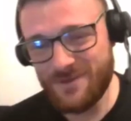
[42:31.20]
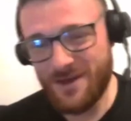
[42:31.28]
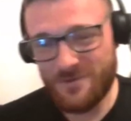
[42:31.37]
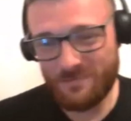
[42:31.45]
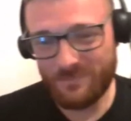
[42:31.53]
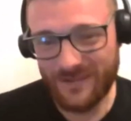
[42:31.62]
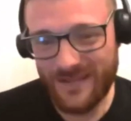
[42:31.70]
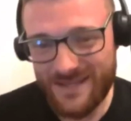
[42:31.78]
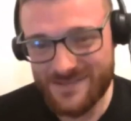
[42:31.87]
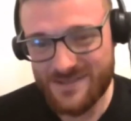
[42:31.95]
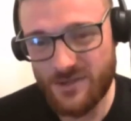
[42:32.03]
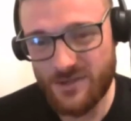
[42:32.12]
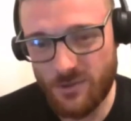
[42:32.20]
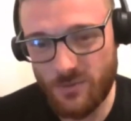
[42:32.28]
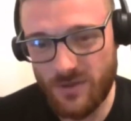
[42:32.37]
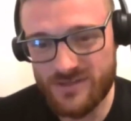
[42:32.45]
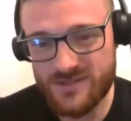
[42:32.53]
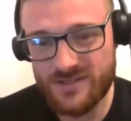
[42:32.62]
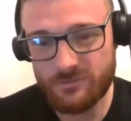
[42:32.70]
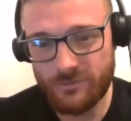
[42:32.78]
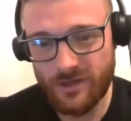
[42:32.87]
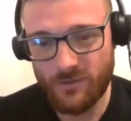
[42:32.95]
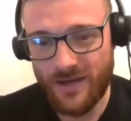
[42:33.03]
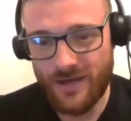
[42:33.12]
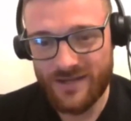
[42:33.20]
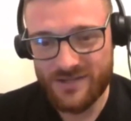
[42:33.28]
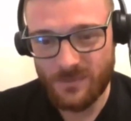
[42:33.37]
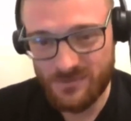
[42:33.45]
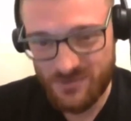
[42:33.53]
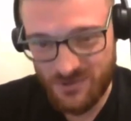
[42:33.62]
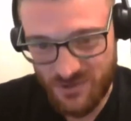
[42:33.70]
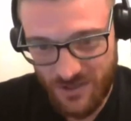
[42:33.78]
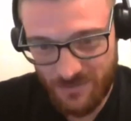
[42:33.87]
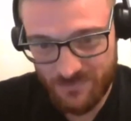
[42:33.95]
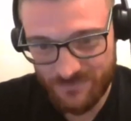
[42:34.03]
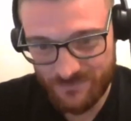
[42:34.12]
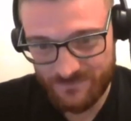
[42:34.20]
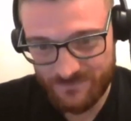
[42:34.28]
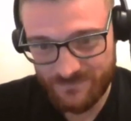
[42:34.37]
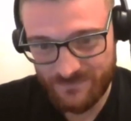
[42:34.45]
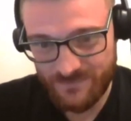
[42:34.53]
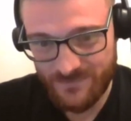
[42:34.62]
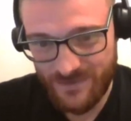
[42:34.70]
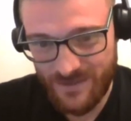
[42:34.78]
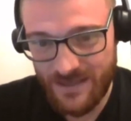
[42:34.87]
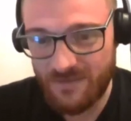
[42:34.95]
know the players who still require sponsorship? And